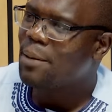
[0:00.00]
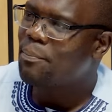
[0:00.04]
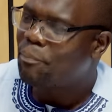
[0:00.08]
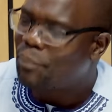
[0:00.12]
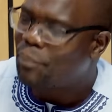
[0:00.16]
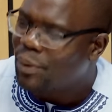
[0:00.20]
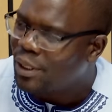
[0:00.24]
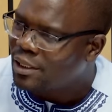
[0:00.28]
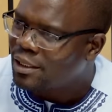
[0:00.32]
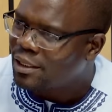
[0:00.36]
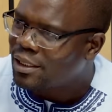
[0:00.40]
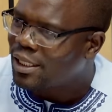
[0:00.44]

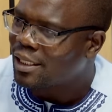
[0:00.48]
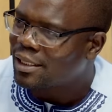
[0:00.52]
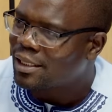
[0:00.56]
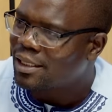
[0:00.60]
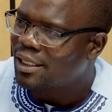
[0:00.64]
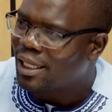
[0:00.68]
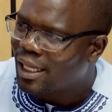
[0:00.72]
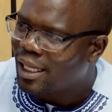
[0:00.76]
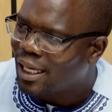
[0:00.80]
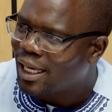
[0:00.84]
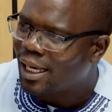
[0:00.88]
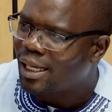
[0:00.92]
business
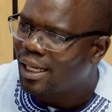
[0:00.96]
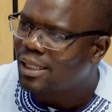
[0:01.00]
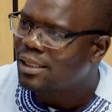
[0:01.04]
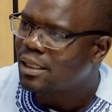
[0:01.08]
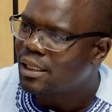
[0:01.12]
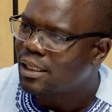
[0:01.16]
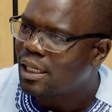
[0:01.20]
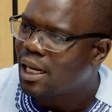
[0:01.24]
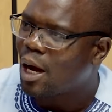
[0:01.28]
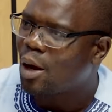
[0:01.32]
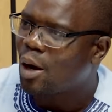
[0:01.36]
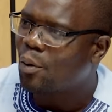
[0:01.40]
in the ANC
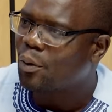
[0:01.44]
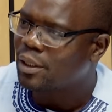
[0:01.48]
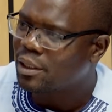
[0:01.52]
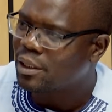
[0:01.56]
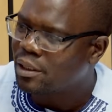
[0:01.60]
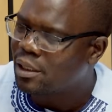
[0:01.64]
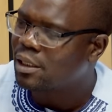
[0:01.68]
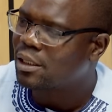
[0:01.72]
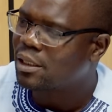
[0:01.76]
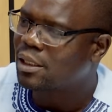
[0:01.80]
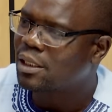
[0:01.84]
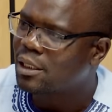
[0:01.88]
now is
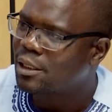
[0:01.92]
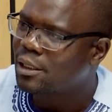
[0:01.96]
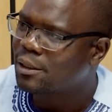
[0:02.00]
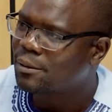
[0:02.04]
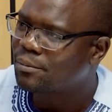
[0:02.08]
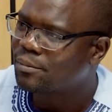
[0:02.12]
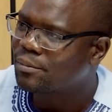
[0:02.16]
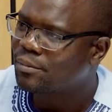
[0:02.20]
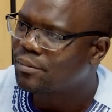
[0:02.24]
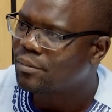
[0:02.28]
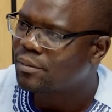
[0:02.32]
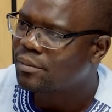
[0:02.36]
this:
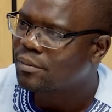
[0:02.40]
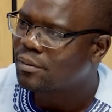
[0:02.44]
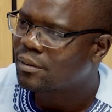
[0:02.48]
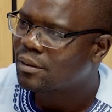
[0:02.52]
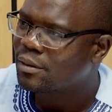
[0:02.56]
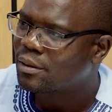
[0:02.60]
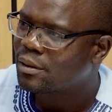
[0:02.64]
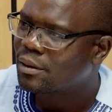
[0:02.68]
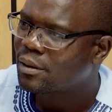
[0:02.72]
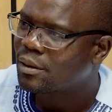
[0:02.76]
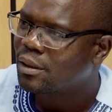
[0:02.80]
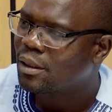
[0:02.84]

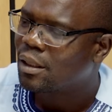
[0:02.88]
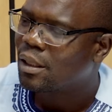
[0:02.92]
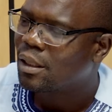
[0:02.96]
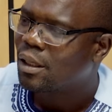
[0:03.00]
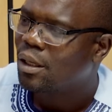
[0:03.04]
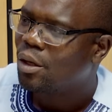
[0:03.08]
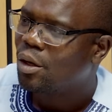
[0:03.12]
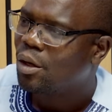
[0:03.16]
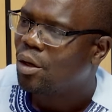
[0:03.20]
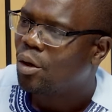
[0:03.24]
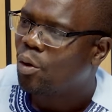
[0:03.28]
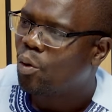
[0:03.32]

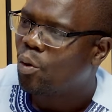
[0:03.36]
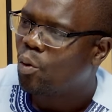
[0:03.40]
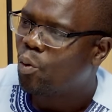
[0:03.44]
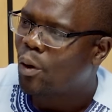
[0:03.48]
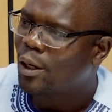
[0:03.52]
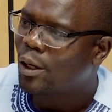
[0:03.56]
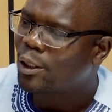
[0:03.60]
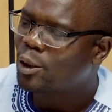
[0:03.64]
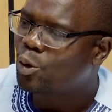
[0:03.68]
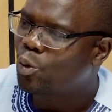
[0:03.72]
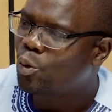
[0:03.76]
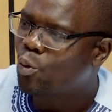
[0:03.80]

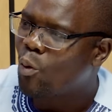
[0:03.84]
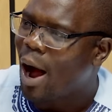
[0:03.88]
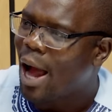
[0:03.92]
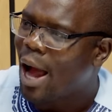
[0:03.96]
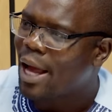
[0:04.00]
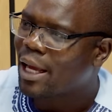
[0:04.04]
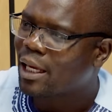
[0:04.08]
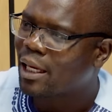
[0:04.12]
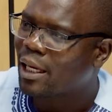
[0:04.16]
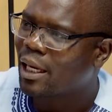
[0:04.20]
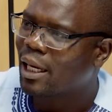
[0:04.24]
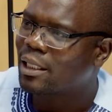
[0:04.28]
what do I
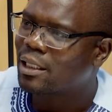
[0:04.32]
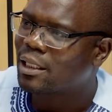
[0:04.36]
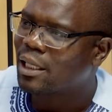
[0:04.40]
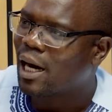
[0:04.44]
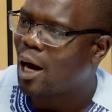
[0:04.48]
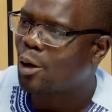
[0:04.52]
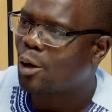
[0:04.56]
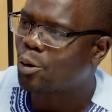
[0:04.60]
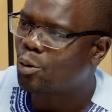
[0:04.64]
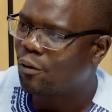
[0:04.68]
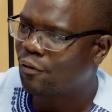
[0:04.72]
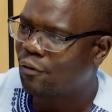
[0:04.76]
get
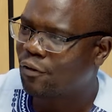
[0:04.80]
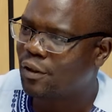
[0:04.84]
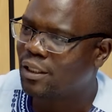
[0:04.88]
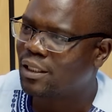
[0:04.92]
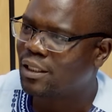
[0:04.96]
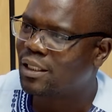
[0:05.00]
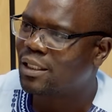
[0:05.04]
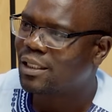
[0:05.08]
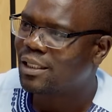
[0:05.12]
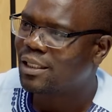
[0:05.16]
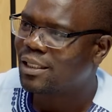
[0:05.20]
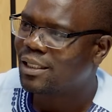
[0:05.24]
out of
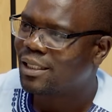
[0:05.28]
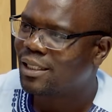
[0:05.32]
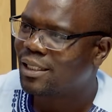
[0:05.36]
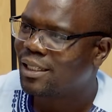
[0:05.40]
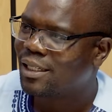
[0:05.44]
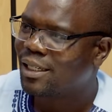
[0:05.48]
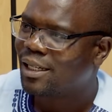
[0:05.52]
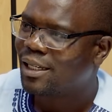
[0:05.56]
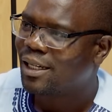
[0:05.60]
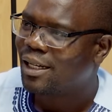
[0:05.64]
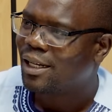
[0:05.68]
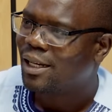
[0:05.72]
it?
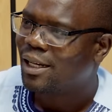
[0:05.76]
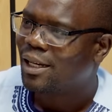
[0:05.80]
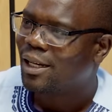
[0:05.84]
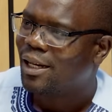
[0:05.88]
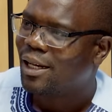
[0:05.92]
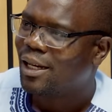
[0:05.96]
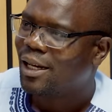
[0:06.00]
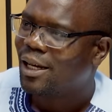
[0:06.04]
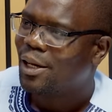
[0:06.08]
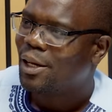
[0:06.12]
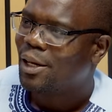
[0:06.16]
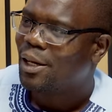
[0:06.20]

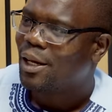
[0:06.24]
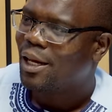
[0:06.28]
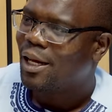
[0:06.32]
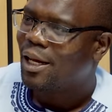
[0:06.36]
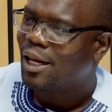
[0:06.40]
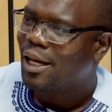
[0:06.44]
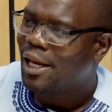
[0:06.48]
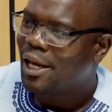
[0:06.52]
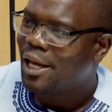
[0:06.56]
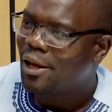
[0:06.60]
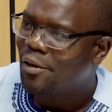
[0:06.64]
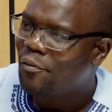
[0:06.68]

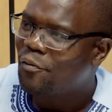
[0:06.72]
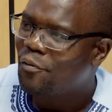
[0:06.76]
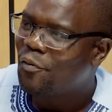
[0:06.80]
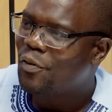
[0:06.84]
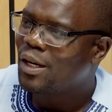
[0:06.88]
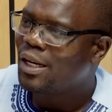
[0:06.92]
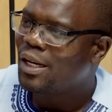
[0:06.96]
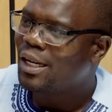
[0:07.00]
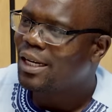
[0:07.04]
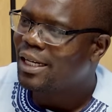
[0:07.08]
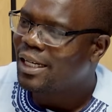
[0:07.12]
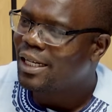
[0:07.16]

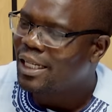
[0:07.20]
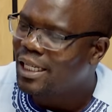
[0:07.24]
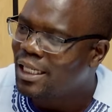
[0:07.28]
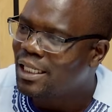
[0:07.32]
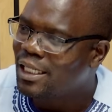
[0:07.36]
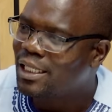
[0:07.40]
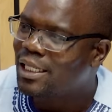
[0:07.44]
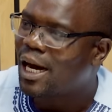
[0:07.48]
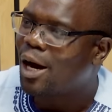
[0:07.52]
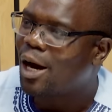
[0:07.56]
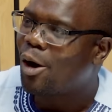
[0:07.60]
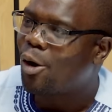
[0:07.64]
Every
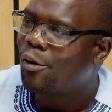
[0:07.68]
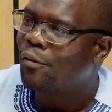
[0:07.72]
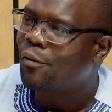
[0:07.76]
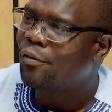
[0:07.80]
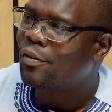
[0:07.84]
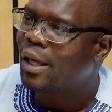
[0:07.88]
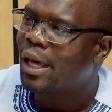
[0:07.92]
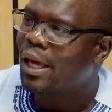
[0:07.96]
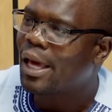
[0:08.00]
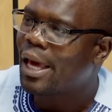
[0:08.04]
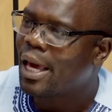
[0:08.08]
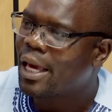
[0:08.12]
leader of
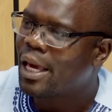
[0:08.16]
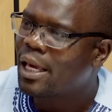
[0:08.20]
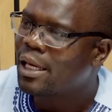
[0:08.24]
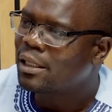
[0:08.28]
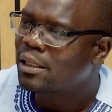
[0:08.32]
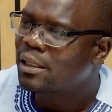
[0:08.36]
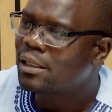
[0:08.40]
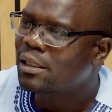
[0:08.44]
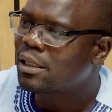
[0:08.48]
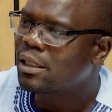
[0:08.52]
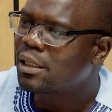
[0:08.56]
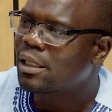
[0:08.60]
the
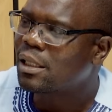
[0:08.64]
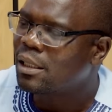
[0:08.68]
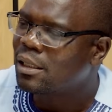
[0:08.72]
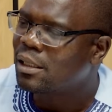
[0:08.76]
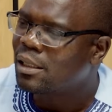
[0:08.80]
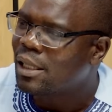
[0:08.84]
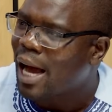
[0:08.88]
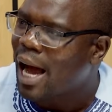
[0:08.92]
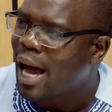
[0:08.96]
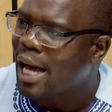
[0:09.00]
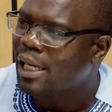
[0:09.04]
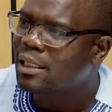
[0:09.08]
ANC is
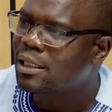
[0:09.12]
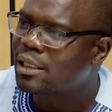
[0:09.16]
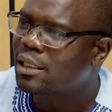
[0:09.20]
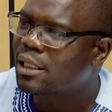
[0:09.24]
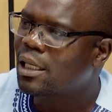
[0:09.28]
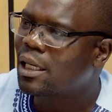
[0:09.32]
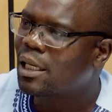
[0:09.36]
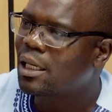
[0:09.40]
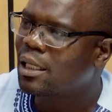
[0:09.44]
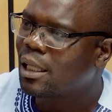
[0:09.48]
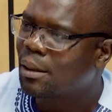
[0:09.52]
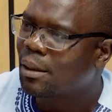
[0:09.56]

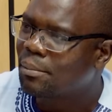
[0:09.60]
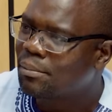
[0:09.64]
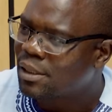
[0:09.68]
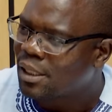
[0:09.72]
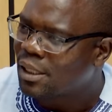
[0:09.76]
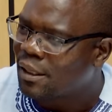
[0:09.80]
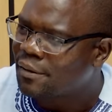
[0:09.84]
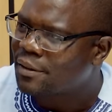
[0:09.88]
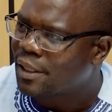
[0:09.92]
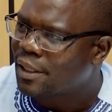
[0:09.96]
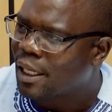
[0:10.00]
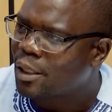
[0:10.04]
asking
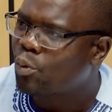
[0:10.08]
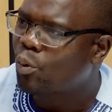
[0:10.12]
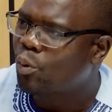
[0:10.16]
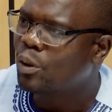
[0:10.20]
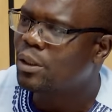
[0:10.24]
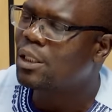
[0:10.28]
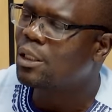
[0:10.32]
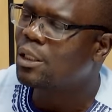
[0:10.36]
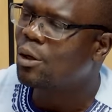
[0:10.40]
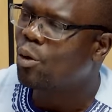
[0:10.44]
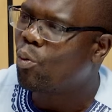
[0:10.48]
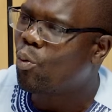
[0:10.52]
themselves that
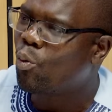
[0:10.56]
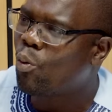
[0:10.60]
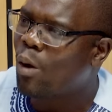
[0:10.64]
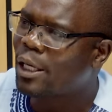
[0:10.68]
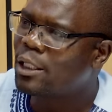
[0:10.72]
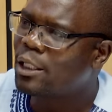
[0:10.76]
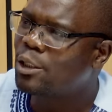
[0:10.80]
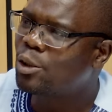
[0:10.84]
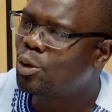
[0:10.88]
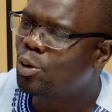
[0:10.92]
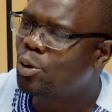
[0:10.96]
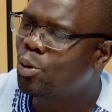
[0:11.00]
question:
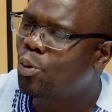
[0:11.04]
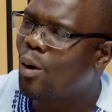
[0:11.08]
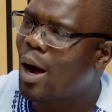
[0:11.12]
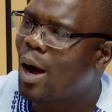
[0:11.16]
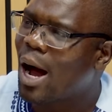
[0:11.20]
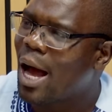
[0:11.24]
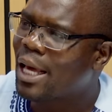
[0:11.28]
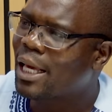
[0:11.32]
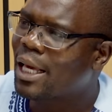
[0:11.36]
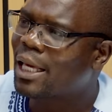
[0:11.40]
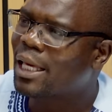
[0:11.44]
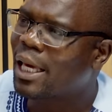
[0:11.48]
what do
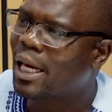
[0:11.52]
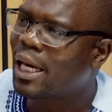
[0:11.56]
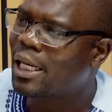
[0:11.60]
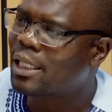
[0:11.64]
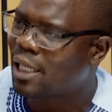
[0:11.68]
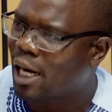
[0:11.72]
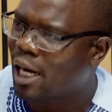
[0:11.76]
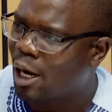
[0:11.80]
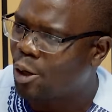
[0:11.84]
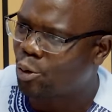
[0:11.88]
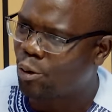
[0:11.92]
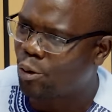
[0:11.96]
I get
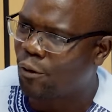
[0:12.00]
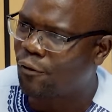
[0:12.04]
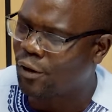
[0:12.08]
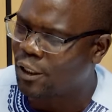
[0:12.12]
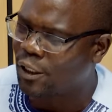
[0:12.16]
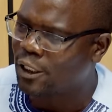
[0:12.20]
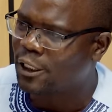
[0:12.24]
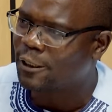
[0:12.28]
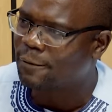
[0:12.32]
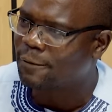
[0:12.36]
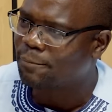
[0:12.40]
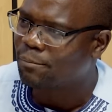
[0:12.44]
out of
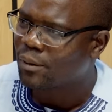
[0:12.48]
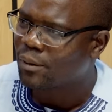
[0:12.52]
it?